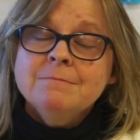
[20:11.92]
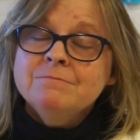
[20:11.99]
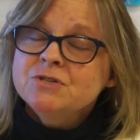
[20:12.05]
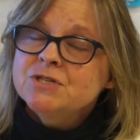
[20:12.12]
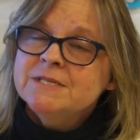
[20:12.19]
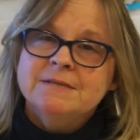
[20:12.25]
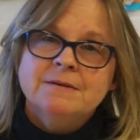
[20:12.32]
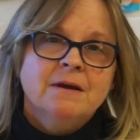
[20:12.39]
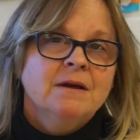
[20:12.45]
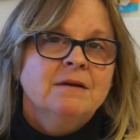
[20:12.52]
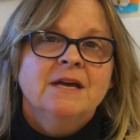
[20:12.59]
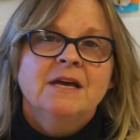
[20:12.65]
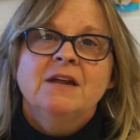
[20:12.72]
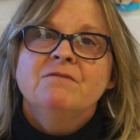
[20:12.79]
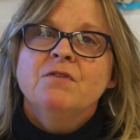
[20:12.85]
Just
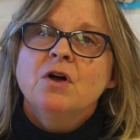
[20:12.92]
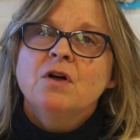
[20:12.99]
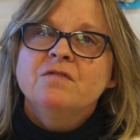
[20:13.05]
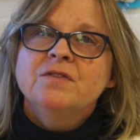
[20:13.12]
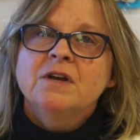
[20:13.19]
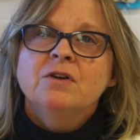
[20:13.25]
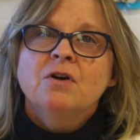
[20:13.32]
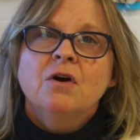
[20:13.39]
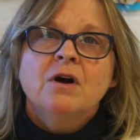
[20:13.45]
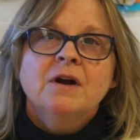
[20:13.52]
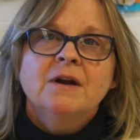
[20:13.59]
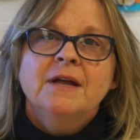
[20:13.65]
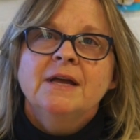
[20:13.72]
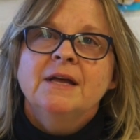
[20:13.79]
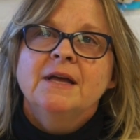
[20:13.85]
get involved in
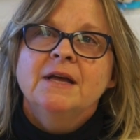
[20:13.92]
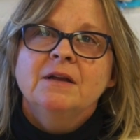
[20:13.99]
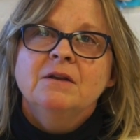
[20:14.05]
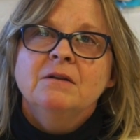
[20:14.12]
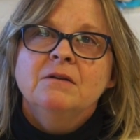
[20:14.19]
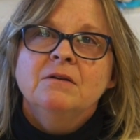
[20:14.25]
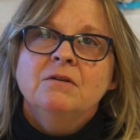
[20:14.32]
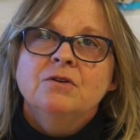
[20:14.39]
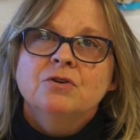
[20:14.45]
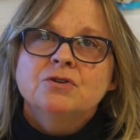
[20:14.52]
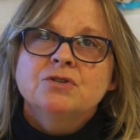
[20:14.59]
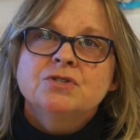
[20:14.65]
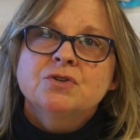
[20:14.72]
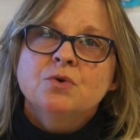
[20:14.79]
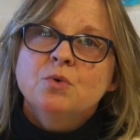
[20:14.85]
art in your
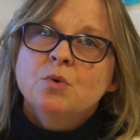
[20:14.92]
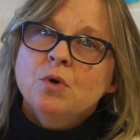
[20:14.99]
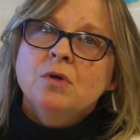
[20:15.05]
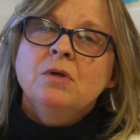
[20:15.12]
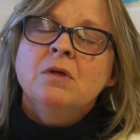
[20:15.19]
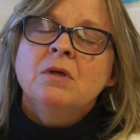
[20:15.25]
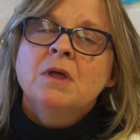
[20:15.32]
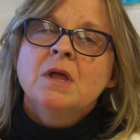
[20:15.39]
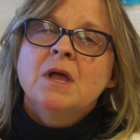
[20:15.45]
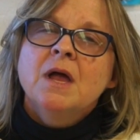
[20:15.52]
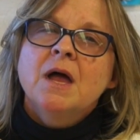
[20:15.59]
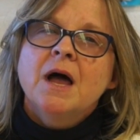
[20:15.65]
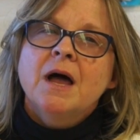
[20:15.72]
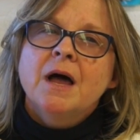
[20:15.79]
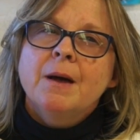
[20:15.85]
school,
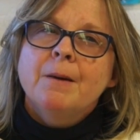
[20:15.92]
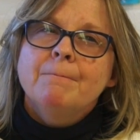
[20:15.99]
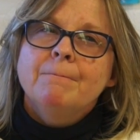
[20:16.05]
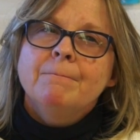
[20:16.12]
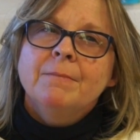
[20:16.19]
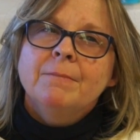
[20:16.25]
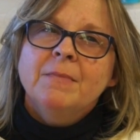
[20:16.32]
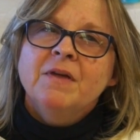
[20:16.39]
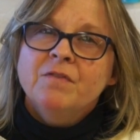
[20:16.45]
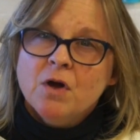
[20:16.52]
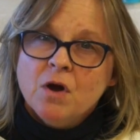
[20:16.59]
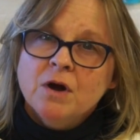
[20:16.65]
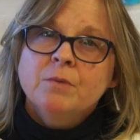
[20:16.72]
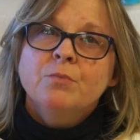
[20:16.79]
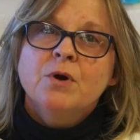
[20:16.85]
in the
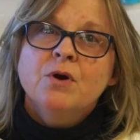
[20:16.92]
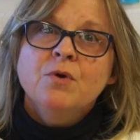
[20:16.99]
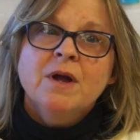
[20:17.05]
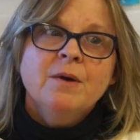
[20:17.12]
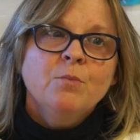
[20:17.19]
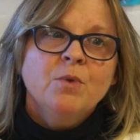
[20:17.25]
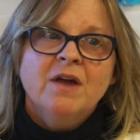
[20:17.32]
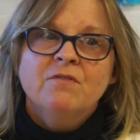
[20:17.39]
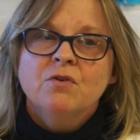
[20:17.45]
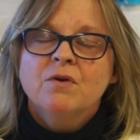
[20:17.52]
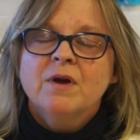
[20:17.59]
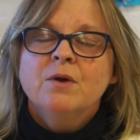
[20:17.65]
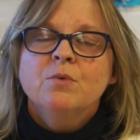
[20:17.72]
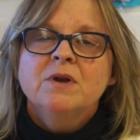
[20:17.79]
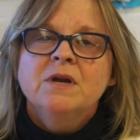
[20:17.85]
art program. We have a
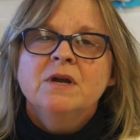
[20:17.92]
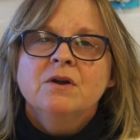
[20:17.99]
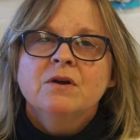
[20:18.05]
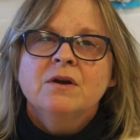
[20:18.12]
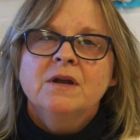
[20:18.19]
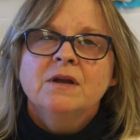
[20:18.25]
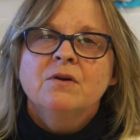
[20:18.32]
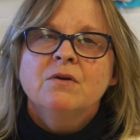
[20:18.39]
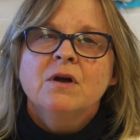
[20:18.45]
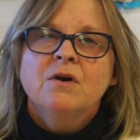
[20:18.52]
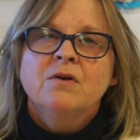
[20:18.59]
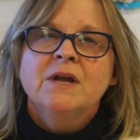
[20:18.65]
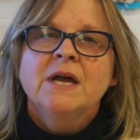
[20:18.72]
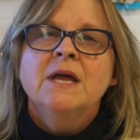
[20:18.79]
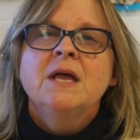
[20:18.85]
great one here at
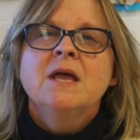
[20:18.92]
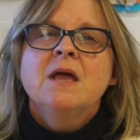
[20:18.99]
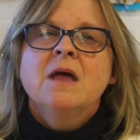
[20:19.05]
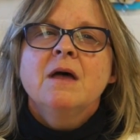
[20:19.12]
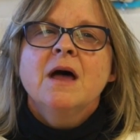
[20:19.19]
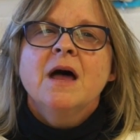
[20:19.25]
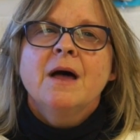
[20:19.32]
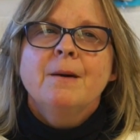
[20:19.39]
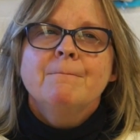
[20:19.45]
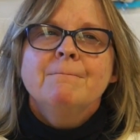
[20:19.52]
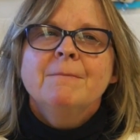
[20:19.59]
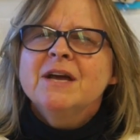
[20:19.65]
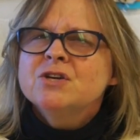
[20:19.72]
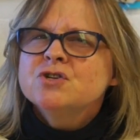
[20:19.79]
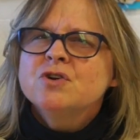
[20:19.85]
Nocona.
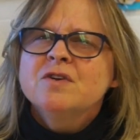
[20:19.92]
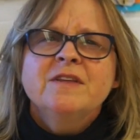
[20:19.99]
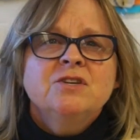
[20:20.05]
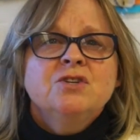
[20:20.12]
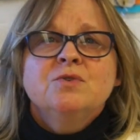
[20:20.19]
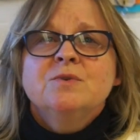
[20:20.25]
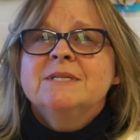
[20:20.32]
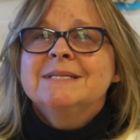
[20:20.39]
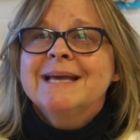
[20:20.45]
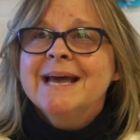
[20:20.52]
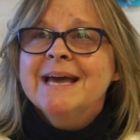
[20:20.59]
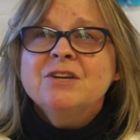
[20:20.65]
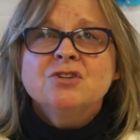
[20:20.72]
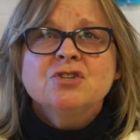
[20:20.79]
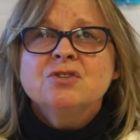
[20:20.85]
Make sure that you
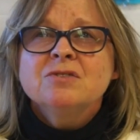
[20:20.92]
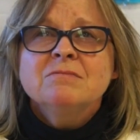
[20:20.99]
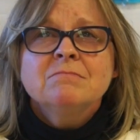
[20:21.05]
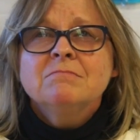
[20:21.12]
sketch